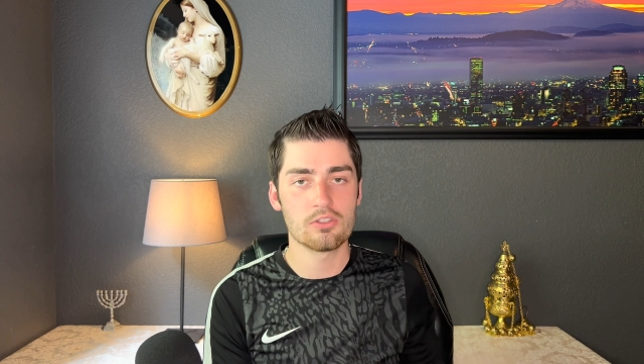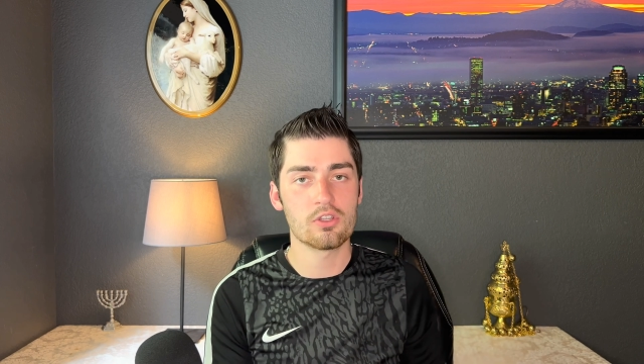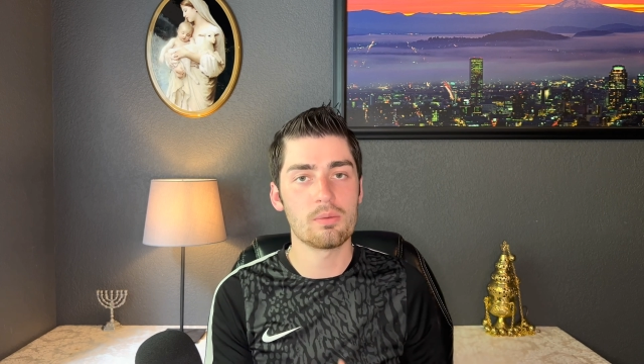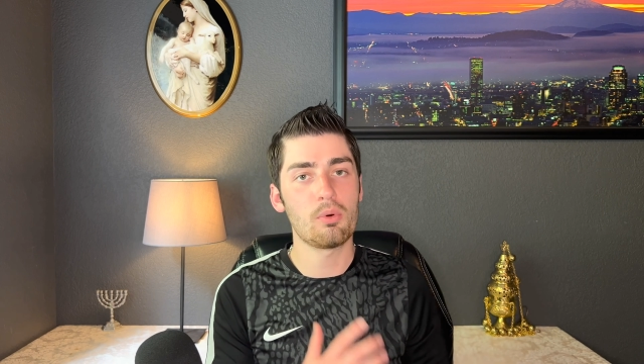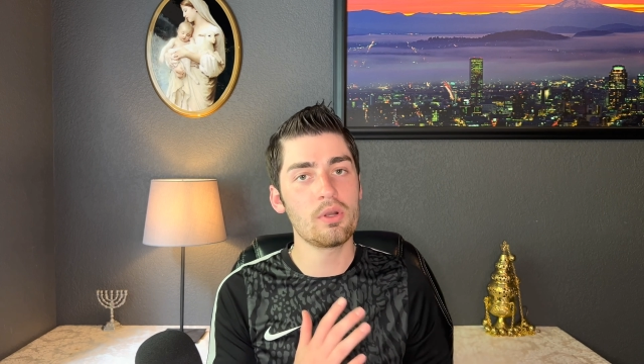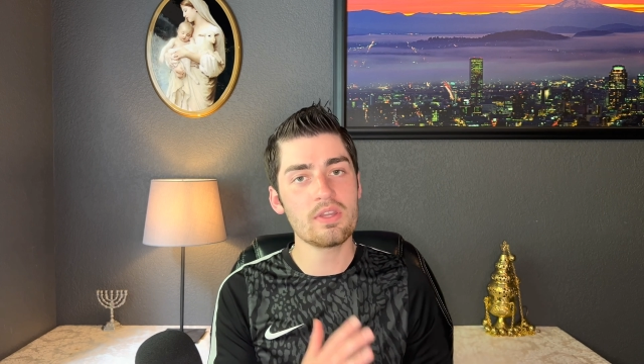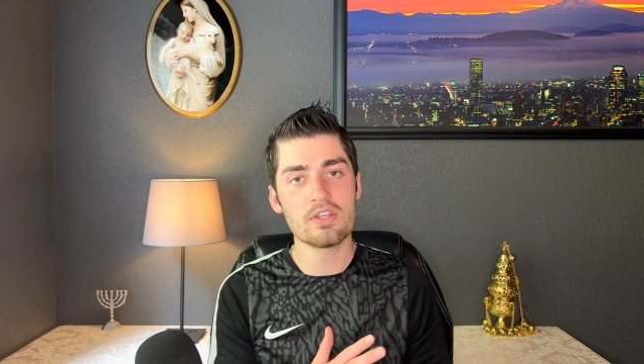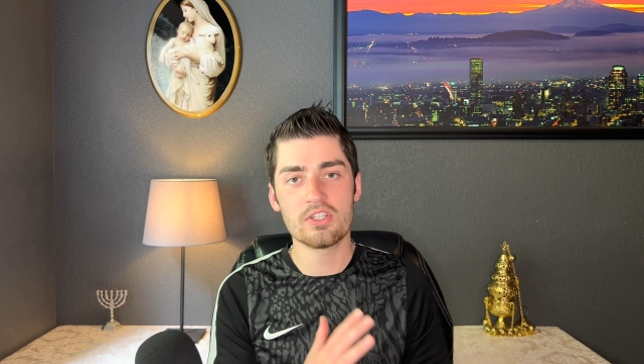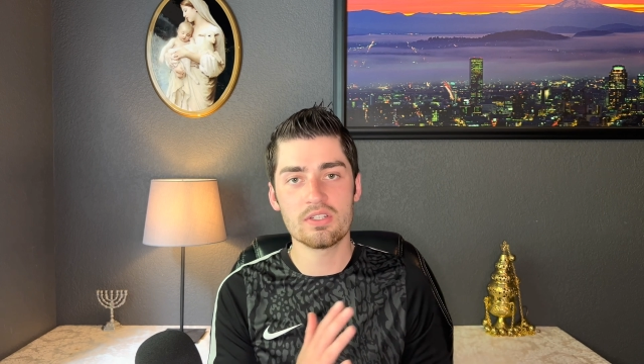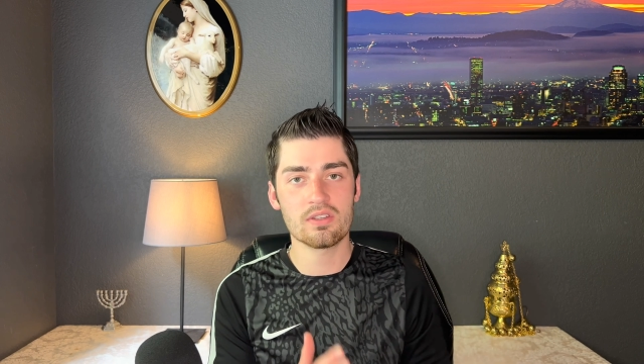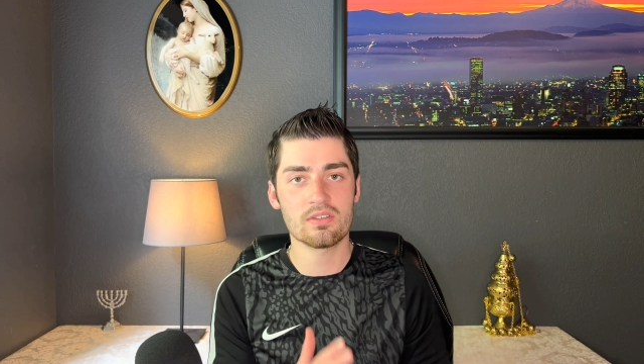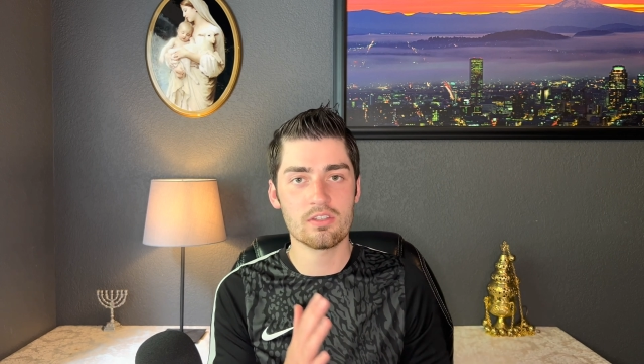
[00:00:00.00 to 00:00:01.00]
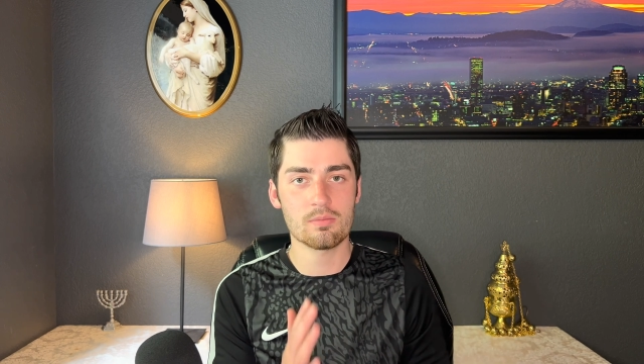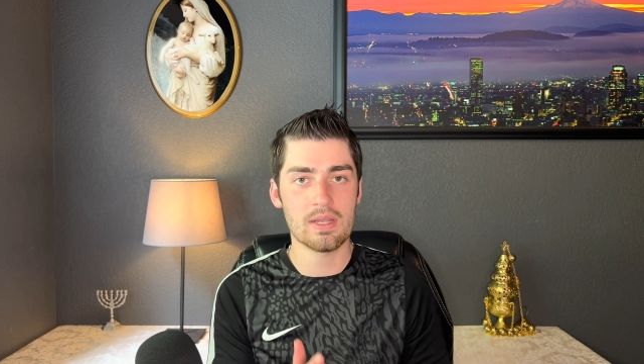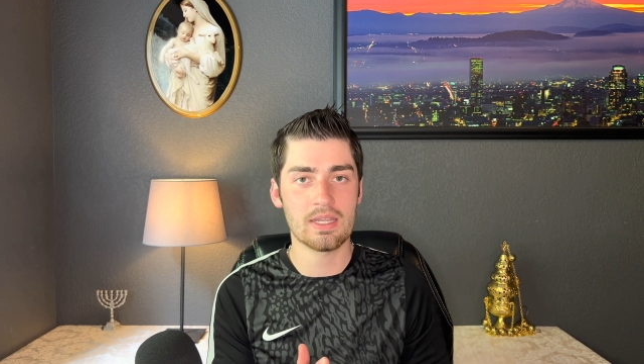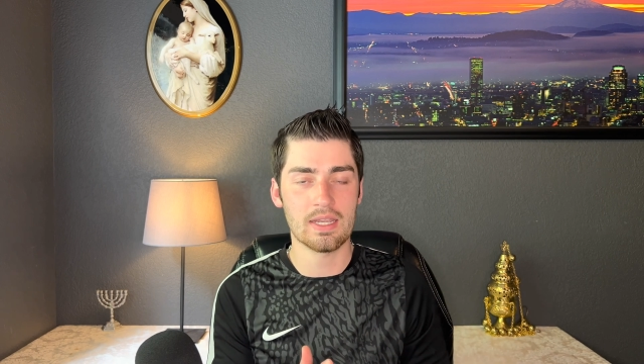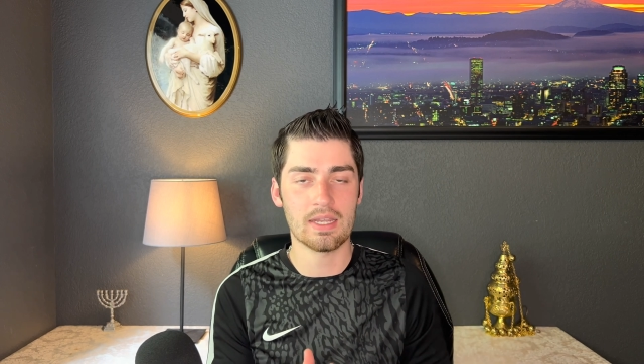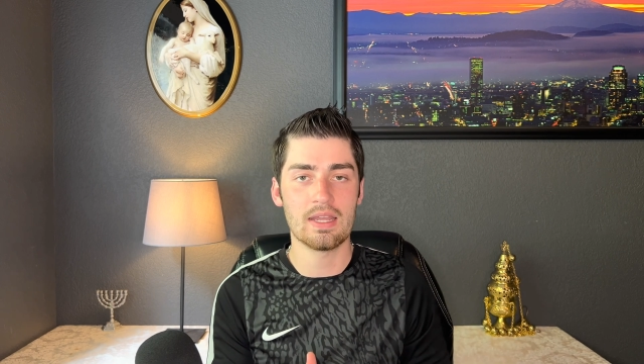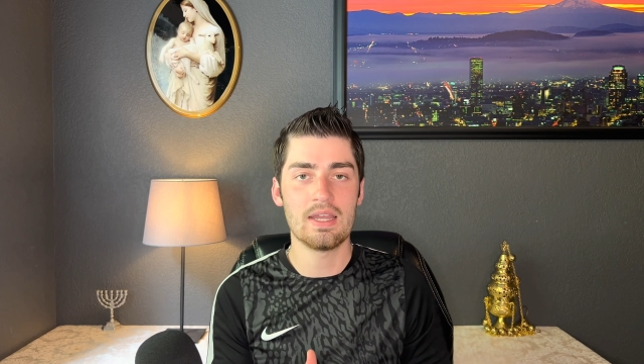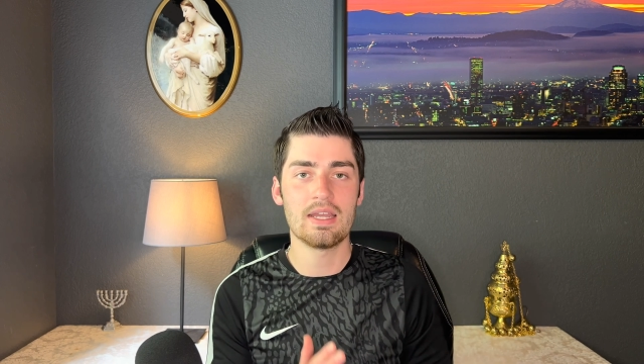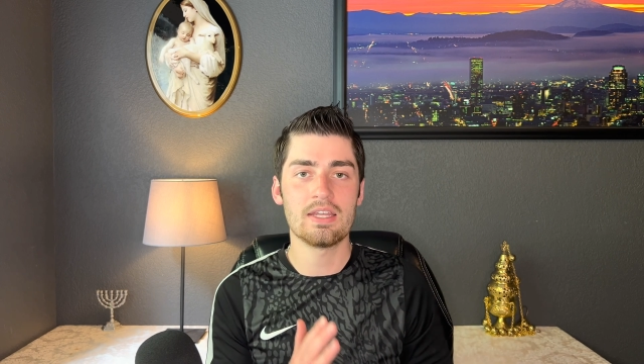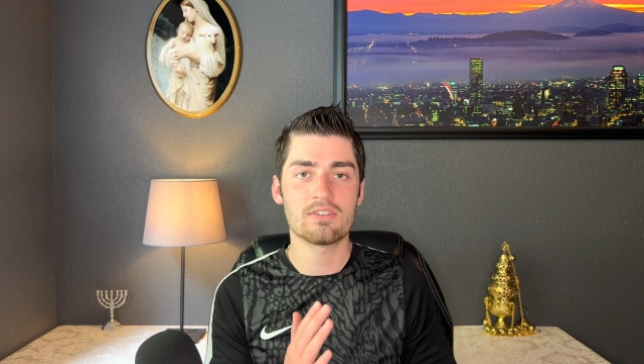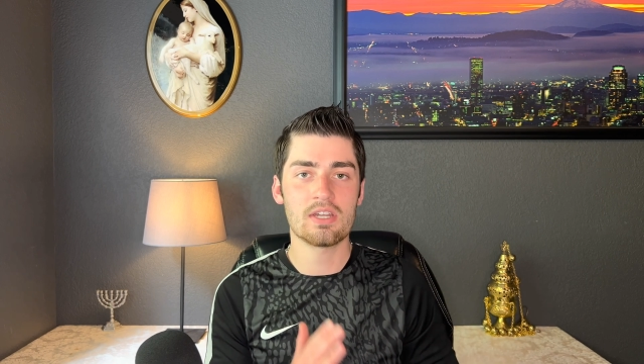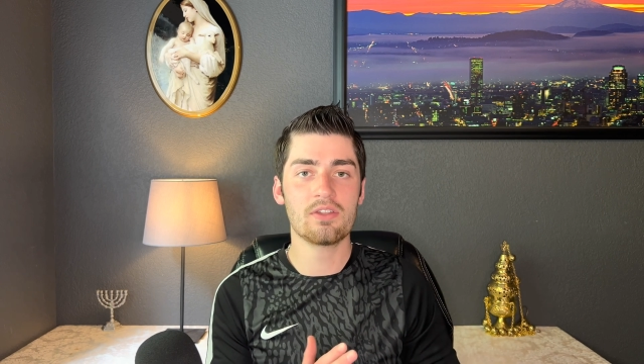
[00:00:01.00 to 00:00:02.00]
So the point that Jesus is making
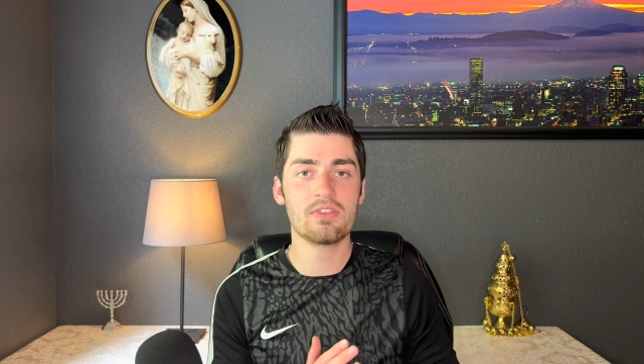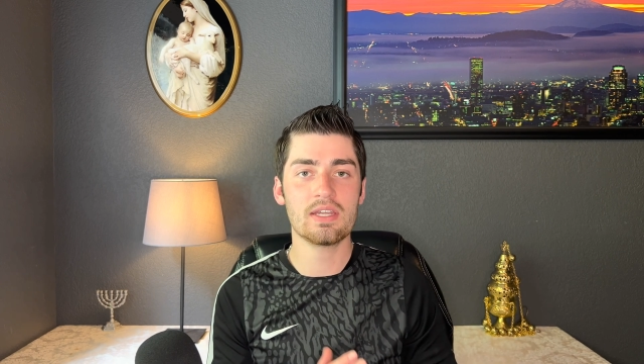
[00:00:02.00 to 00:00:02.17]
is not